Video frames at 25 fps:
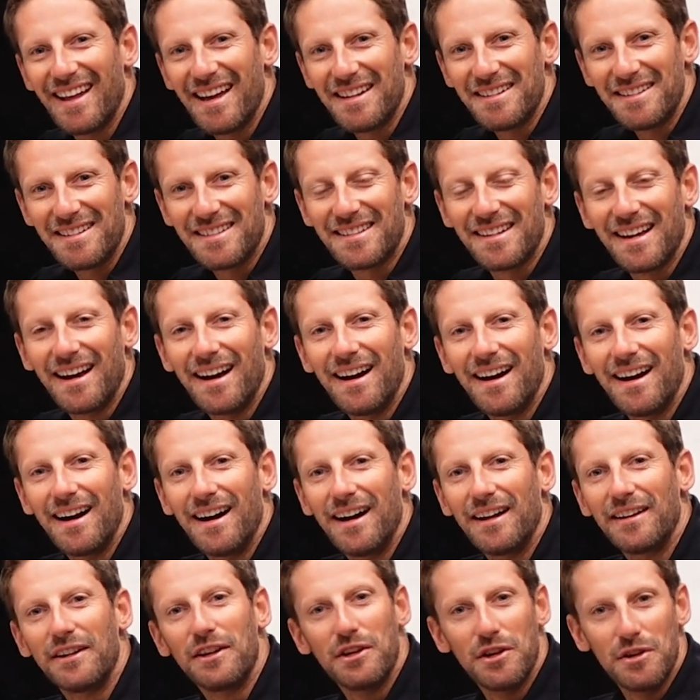that's
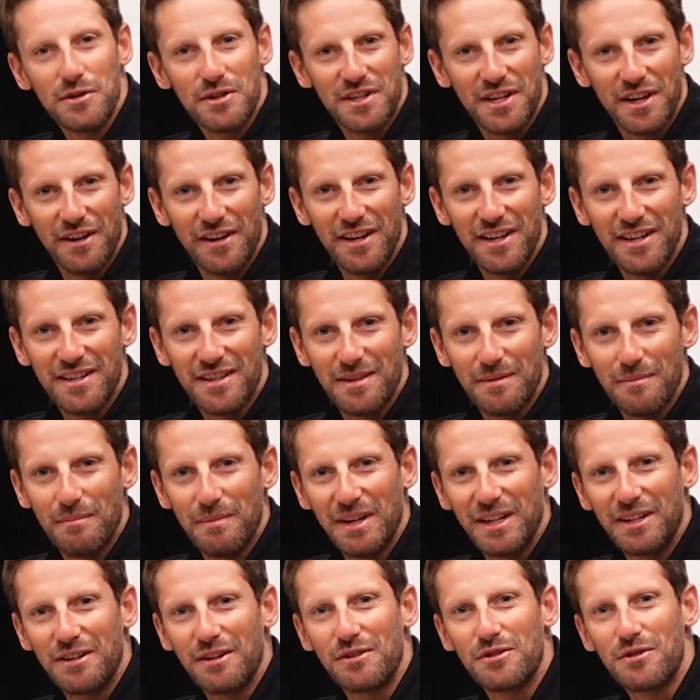the new series,
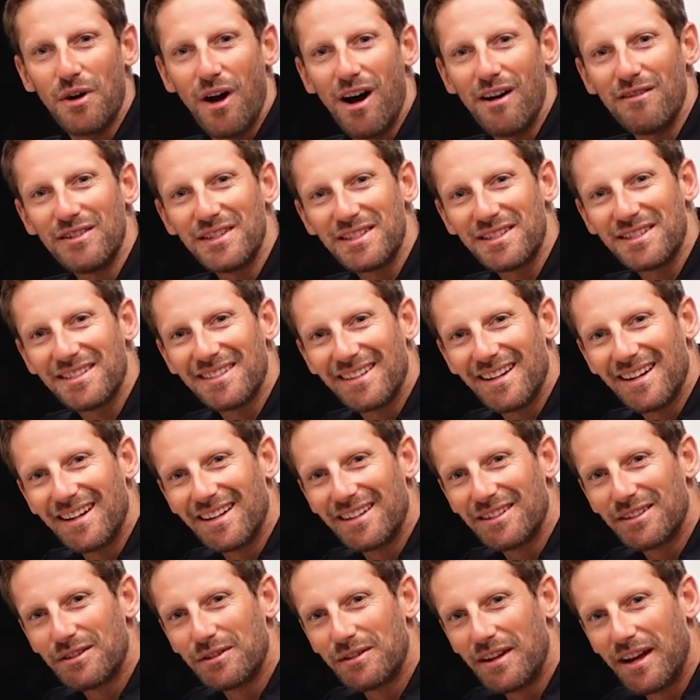Meet the Drivers,
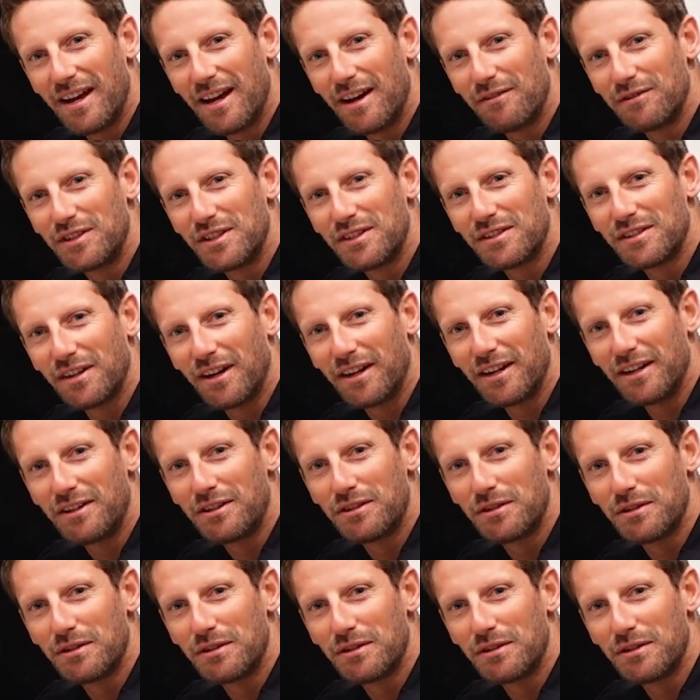and today I've decided